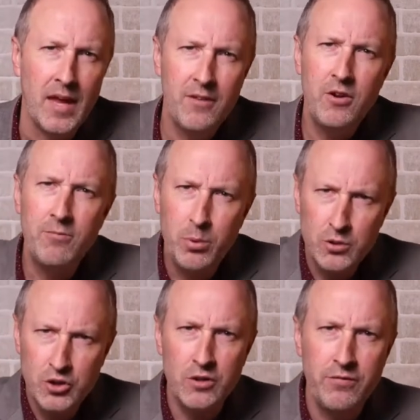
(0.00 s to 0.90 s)
If you've
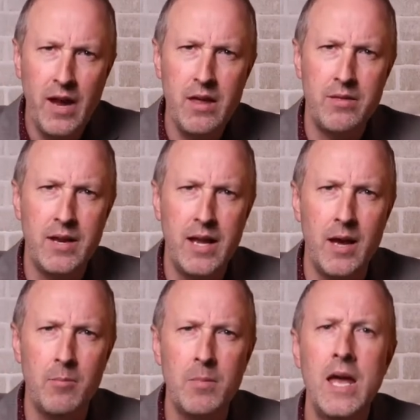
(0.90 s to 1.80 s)
put your faith in
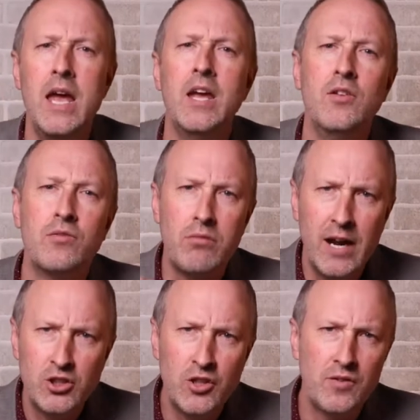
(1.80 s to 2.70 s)
him, he's
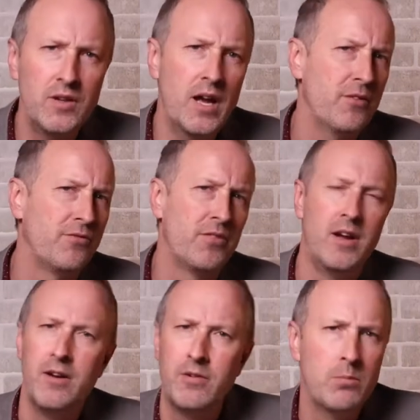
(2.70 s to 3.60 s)
righteous enough
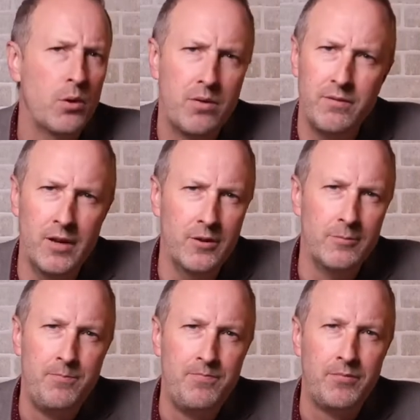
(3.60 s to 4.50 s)
for both of you.
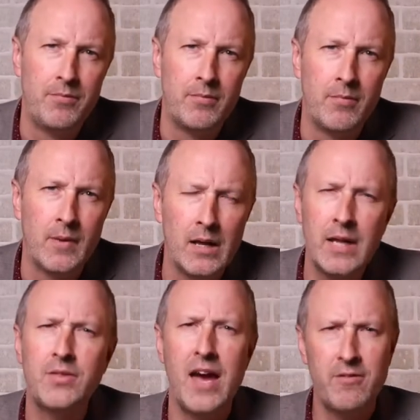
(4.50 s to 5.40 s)

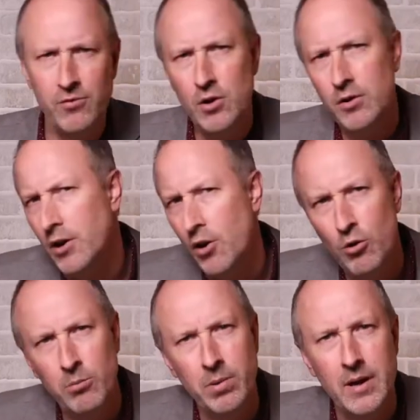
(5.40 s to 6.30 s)
Let that fuel your
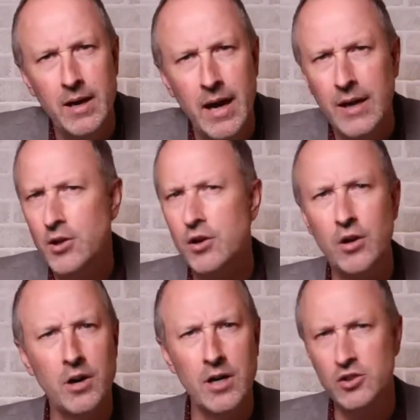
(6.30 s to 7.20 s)
hope and your
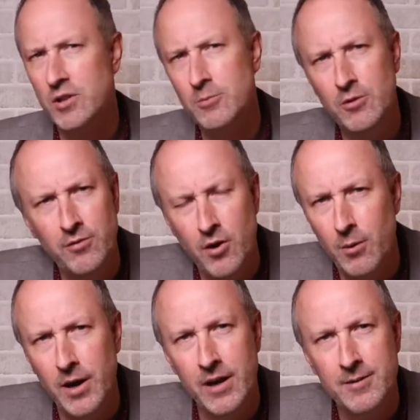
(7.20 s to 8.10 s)
courage to move
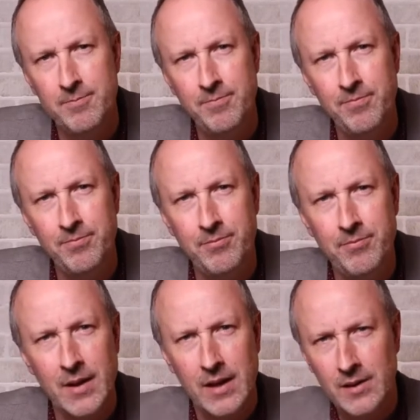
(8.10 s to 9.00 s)
forward.
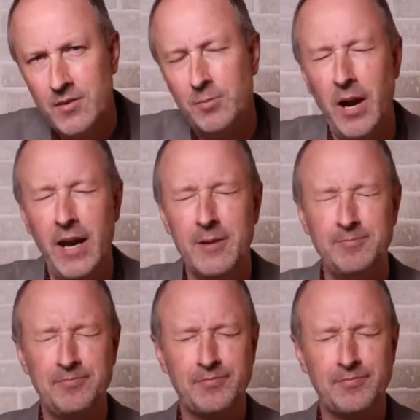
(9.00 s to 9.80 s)
Let's pray.